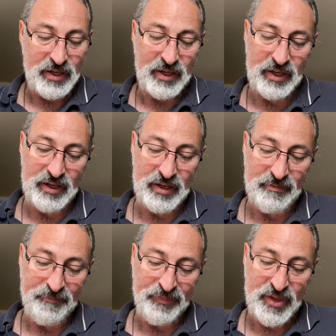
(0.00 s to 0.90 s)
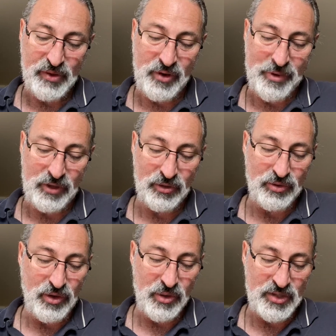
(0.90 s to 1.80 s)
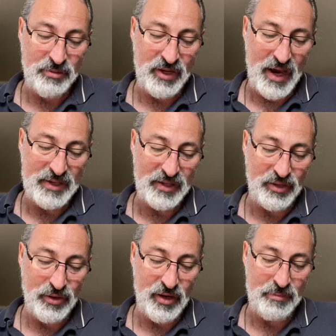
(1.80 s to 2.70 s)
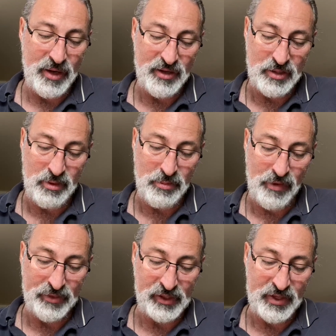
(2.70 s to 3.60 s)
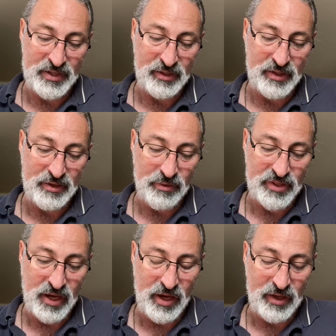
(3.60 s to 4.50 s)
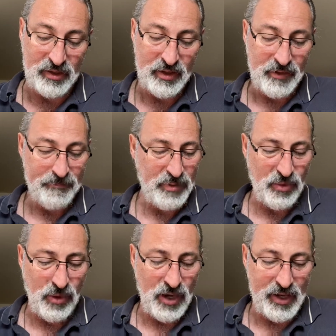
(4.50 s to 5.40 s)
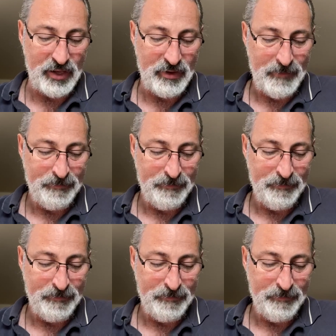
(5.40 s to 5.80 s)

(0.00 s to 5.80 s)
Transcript: Ah, the criminal who goes to be executed appears to be perfectly resigned. But why?